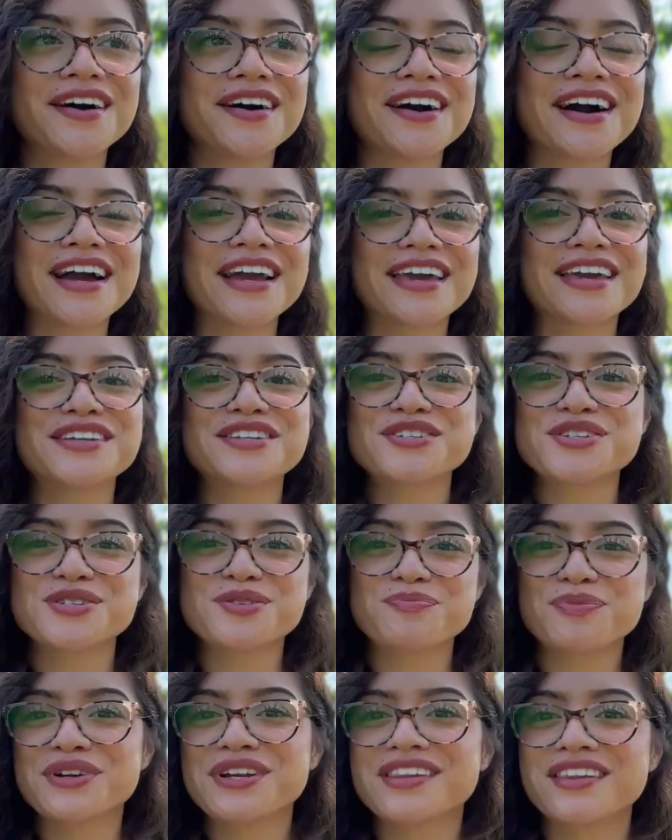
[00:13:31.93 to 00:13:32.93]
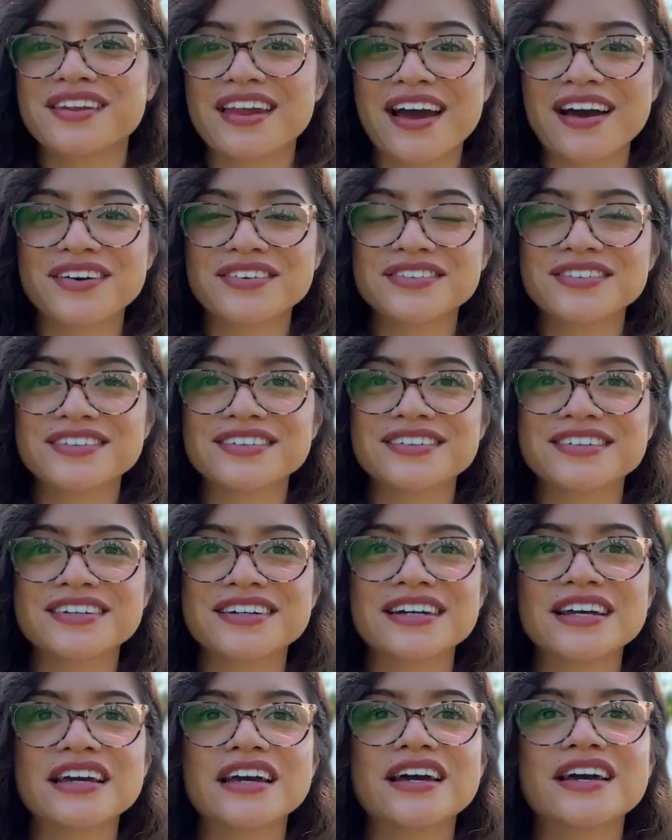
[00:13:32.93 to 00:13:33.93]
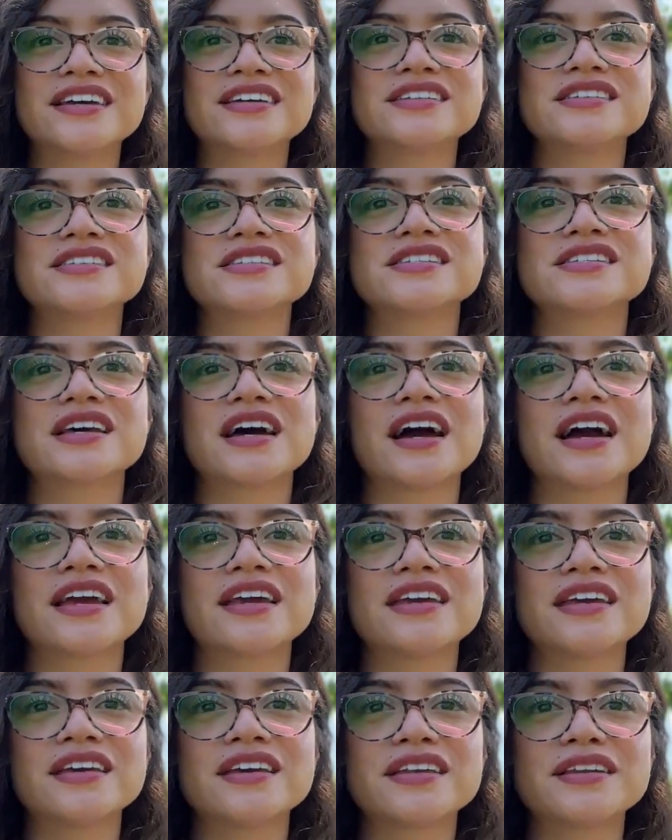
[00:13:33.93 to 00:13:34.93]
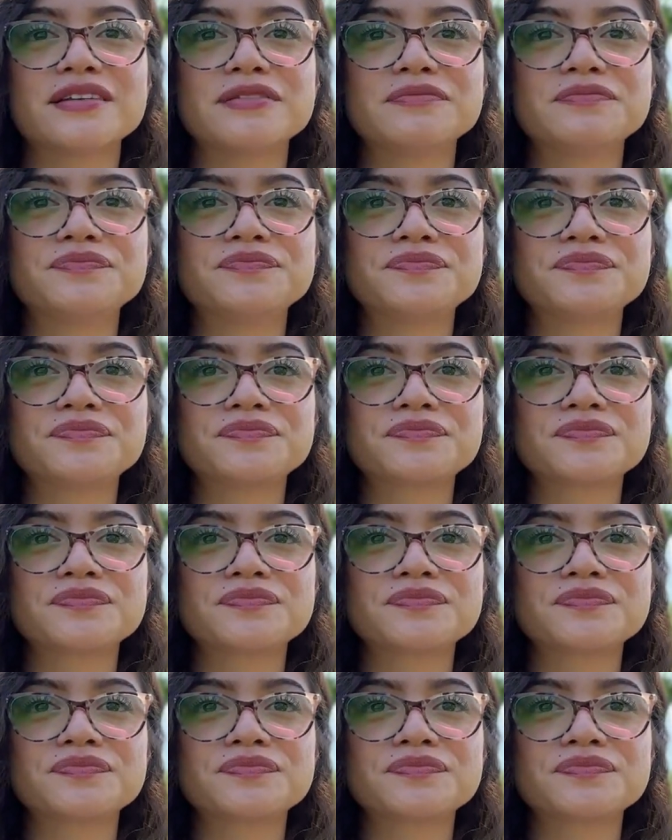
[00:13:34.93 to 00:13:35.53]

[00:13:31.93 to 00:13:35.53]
I can just breathe now, and I can